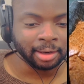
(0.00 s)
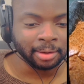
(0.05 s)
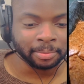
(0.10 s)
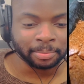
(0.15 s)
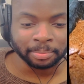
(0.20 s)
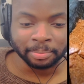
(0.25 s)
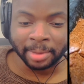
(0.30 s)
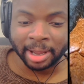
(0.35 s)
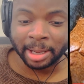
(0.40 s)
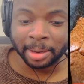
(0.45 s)

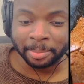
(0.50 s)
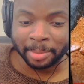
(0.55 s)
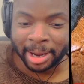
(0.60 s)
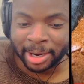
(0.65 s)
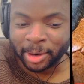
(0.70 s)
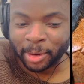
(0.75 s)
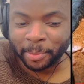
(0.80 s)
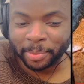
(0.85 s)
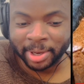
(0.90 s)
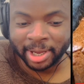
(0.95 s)
May
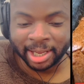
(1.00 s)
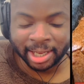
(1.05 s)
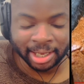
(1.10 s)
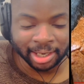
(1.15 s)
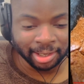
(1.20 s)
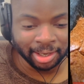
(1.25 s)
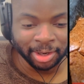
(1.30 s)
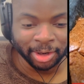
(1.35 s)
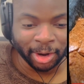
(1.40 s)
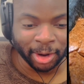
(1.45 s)
not be,
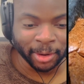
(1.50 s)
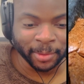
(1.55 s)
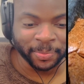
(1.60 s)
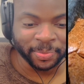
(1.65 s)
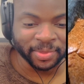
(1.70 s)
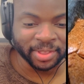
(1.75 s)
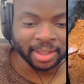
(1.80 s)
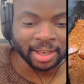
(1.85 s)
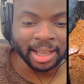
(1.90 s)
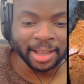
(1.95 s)
you know,
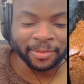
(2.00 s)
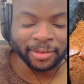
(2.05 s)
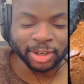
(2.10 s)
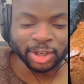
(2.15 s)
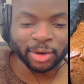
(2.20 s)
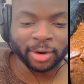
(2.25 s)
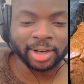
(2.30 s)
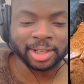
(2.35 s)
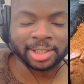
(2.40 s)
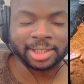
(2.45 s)
if you're
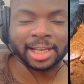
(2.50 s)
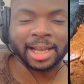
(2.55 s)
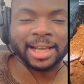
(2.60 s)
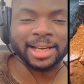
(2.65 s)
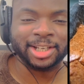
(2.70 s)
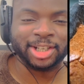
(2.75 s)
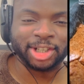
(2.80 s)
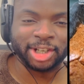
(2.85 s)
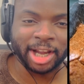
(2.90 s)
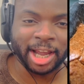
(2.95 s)
trying to stay in
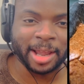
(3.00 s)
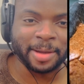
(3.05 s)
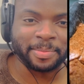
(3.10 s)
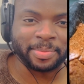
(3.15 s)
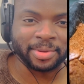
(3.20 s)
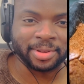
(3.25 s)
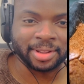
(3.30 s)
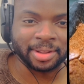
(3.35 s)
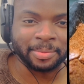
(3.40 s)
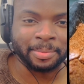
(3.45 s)
shape,
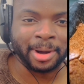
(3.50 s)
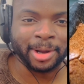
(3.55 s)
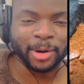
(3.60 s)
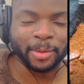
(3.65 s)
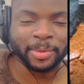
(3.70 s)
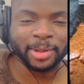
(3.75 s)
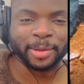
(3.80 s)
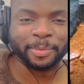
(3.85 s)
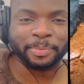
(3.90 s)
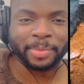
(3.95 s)
it might not
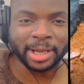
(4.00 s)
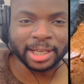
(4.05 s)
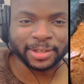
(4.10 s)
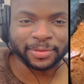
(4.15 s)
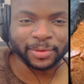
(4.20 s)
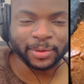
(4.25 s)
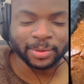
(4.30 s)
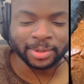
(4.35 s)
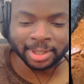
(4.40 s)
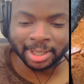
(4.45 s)
be the best
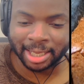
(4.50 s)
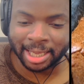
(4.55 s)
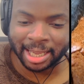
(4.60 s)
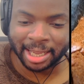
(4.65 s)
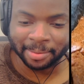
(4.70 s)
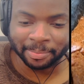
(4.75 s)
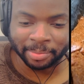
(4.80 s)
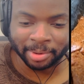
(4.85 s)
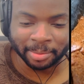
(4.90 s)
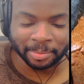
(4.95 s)
food to
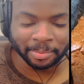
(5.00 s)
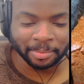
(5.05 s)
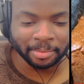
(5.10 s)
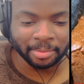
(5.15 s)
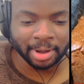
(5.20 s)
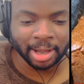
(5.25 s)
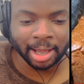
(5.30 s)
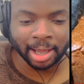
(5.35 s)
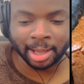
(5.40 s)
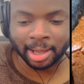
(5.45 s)
eat, but
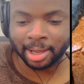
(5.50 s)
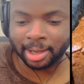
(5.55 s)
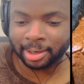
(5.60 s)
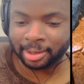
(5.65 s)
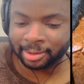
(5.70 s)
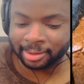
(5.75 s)
man.